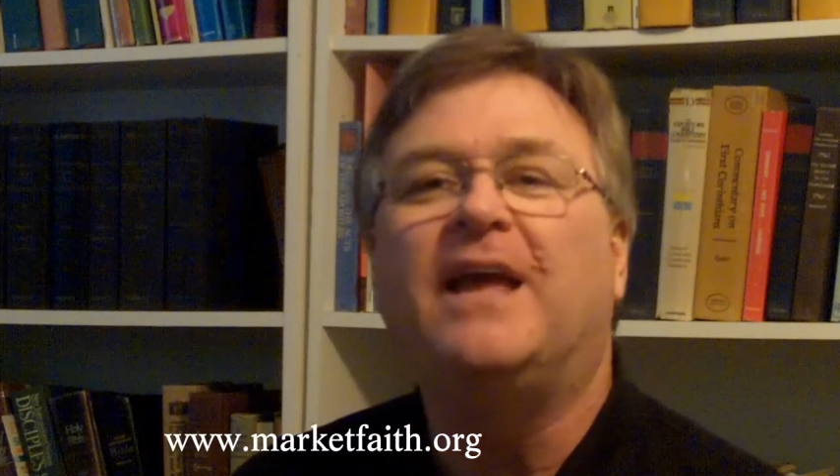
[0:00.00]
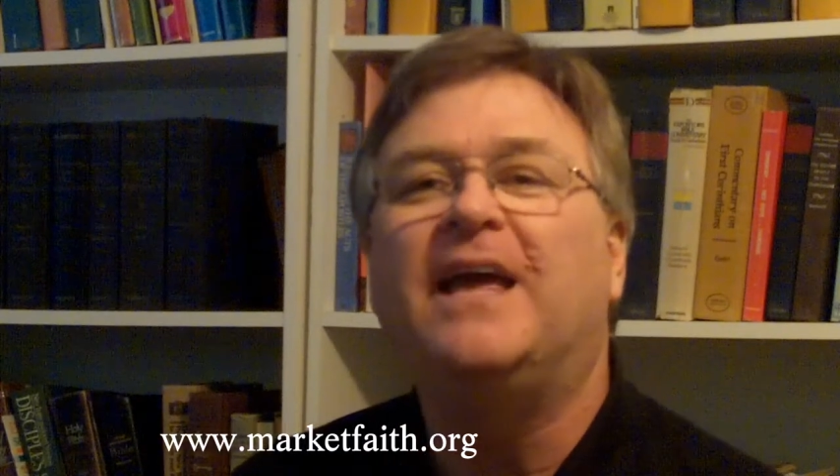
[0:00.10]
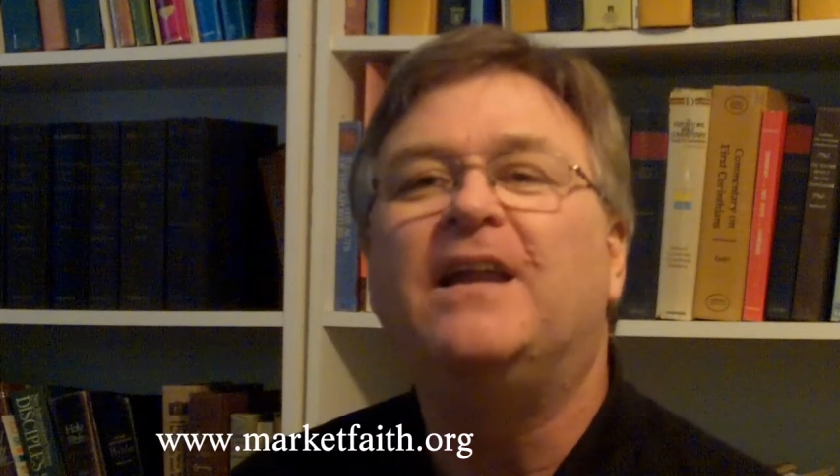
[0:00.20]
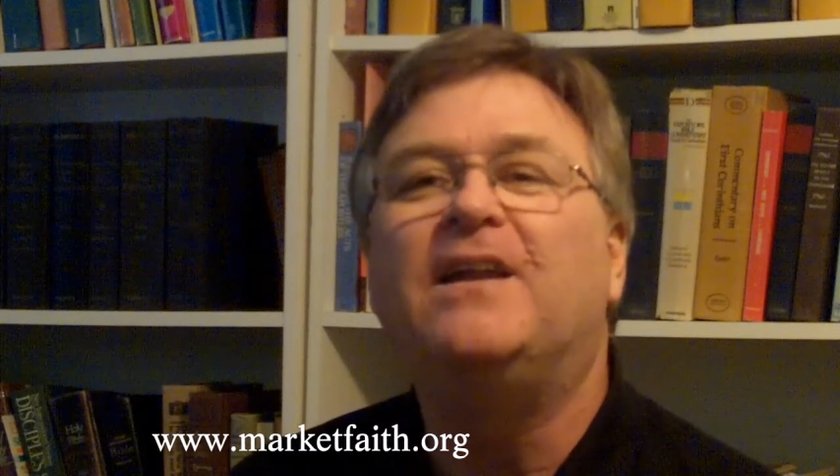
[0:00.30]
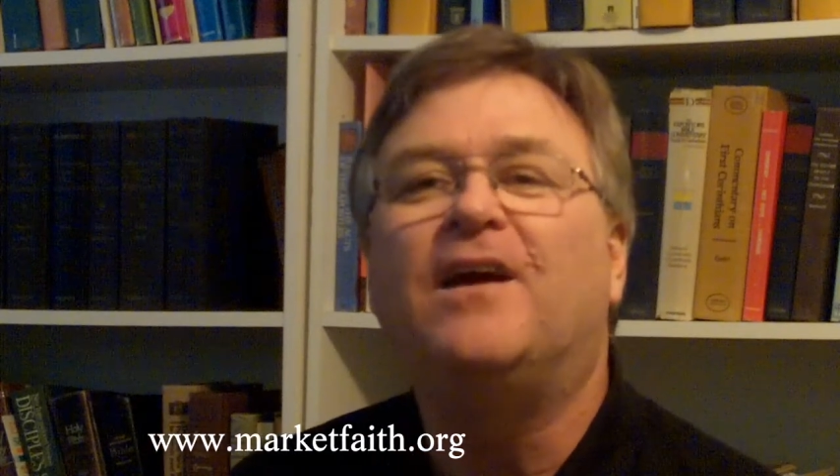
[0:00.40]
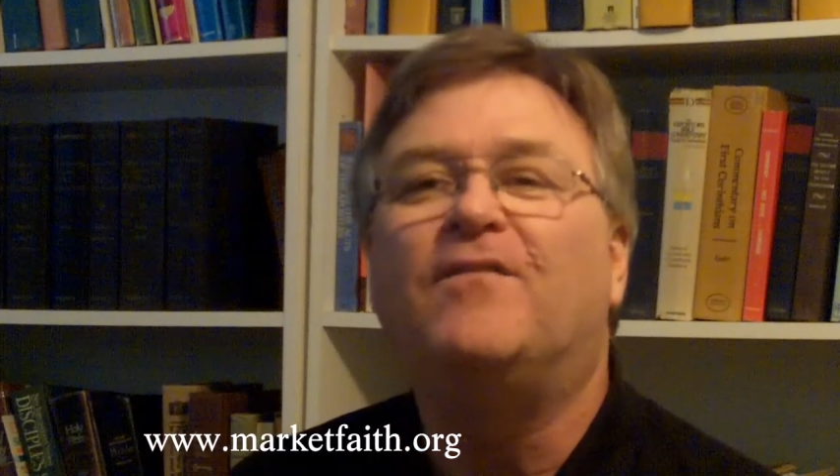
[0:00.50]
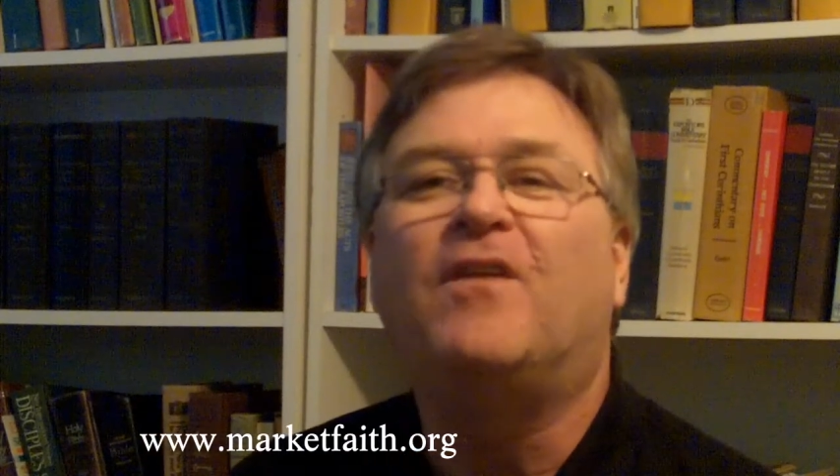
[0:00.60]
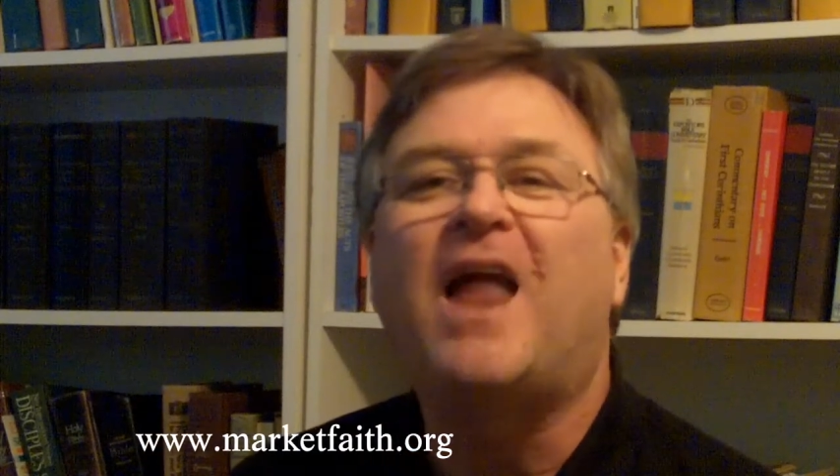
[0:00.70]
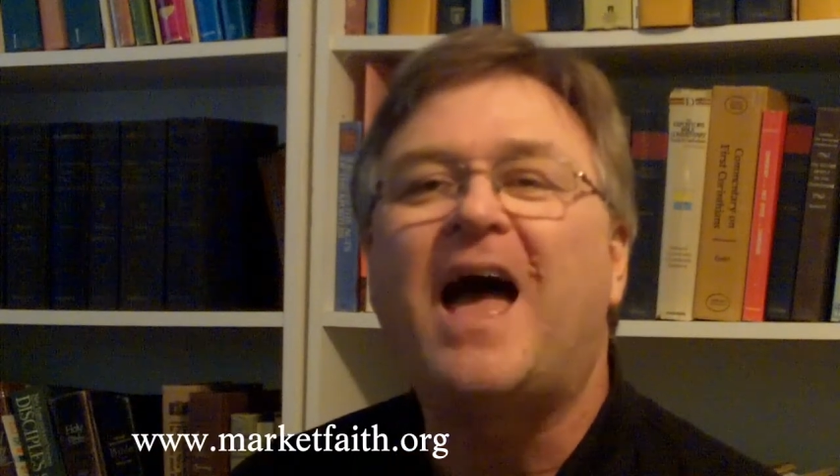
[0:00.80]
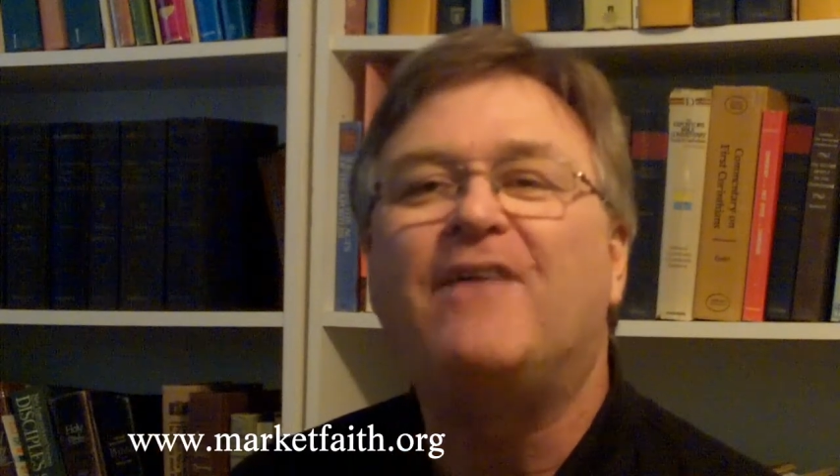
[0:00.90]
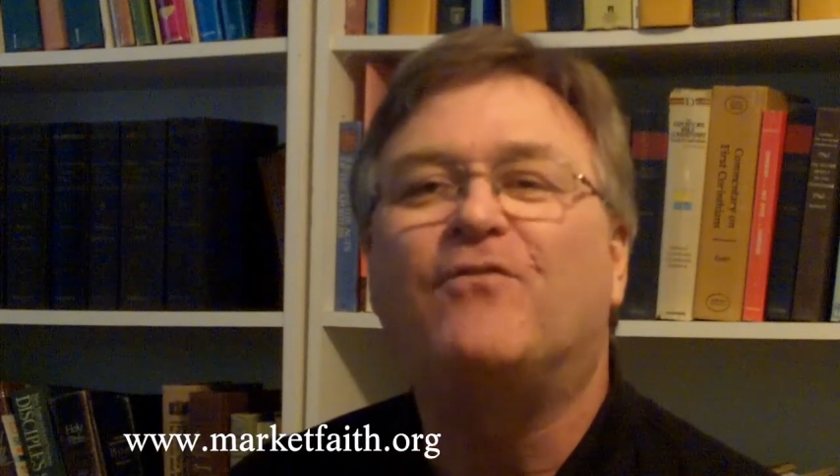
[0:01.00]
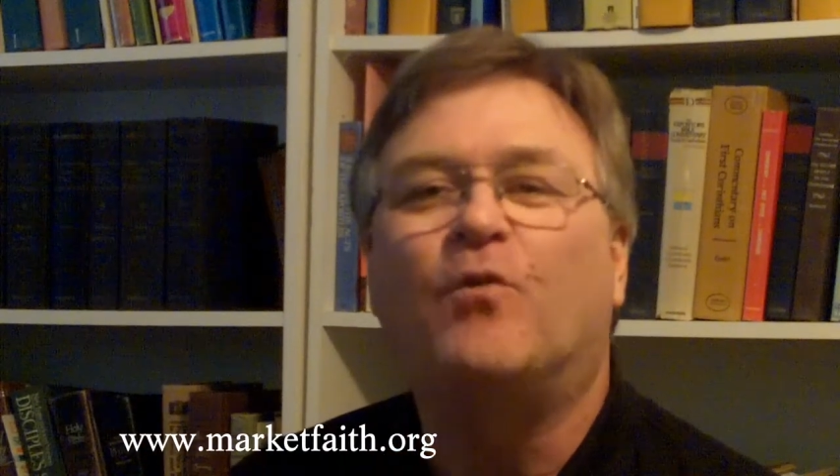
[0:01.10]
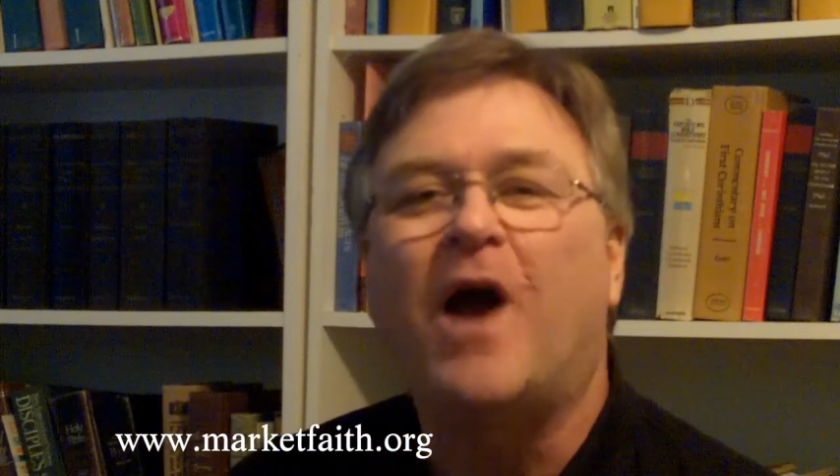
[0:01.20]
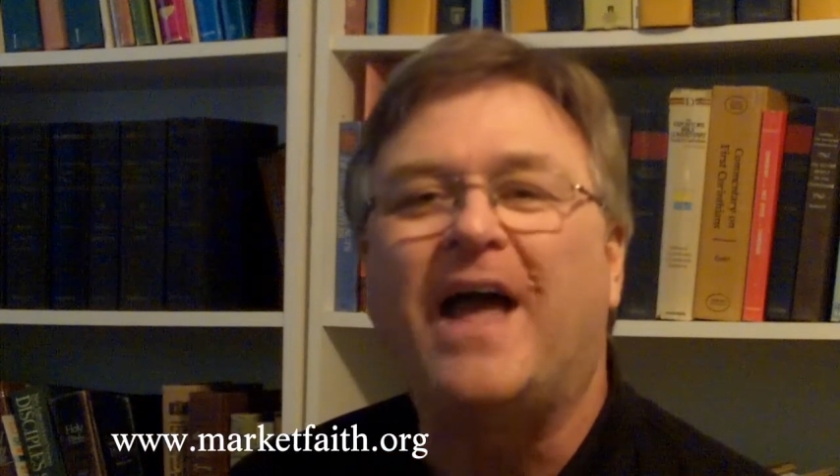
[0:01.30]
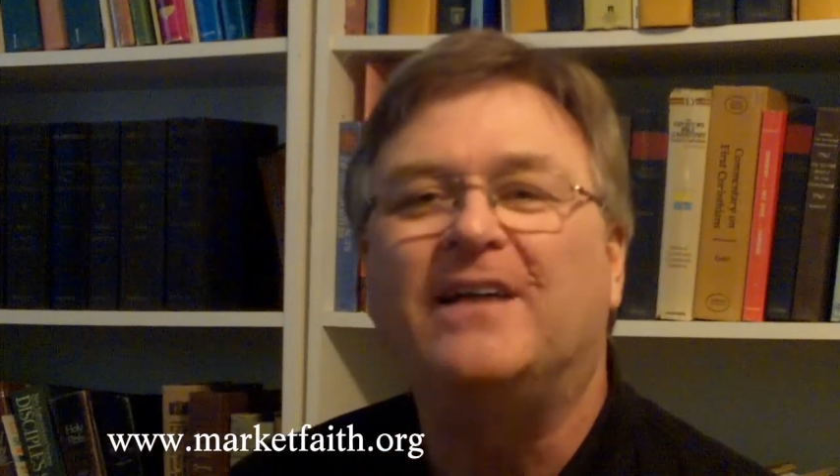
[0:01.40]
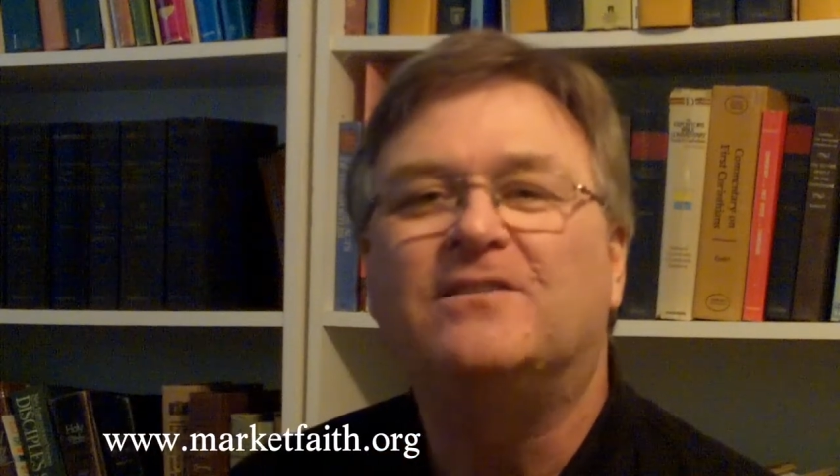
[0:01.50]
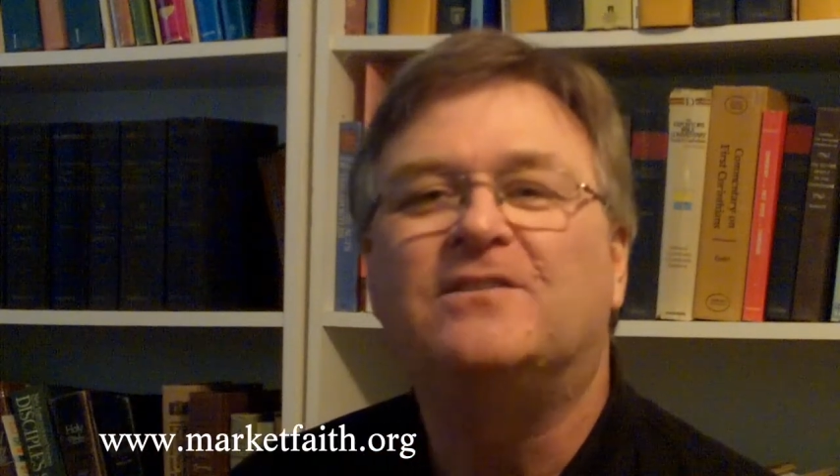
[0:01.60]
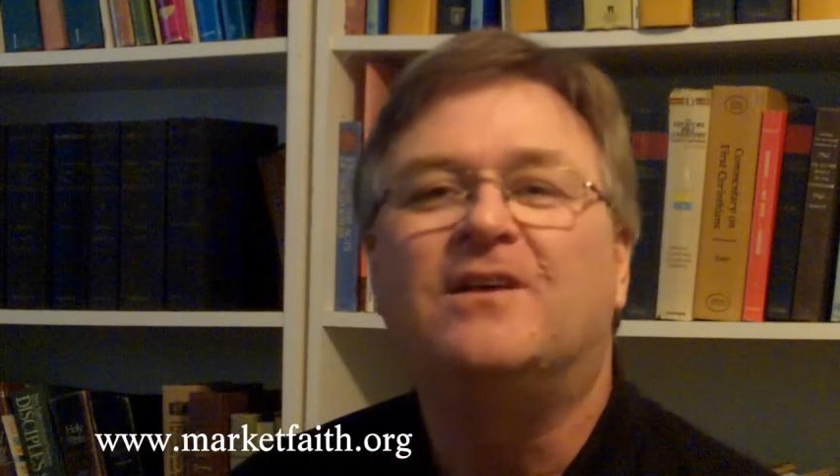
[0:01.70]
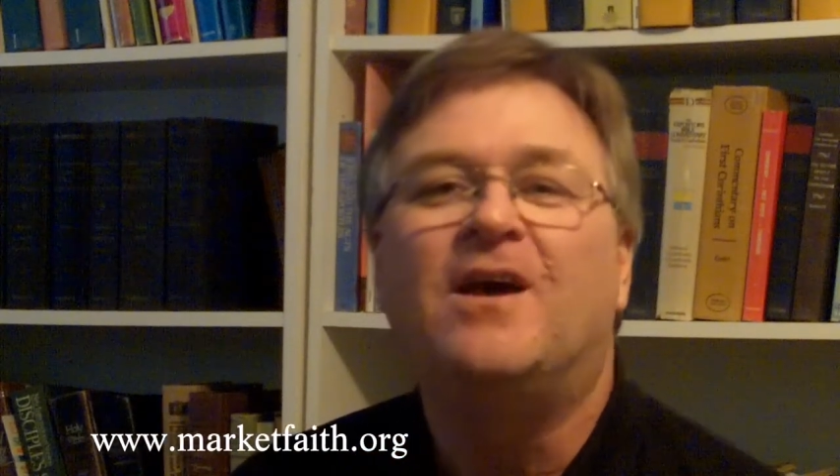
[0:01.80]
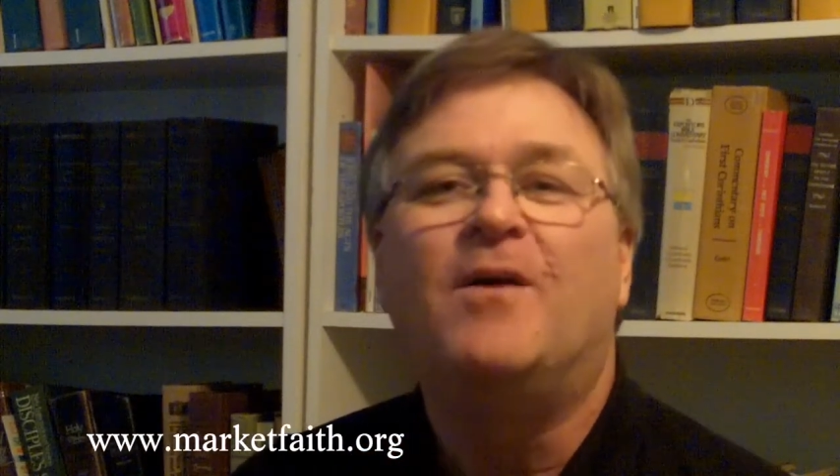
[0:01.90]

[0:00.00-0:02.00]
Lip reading: end-of-life rights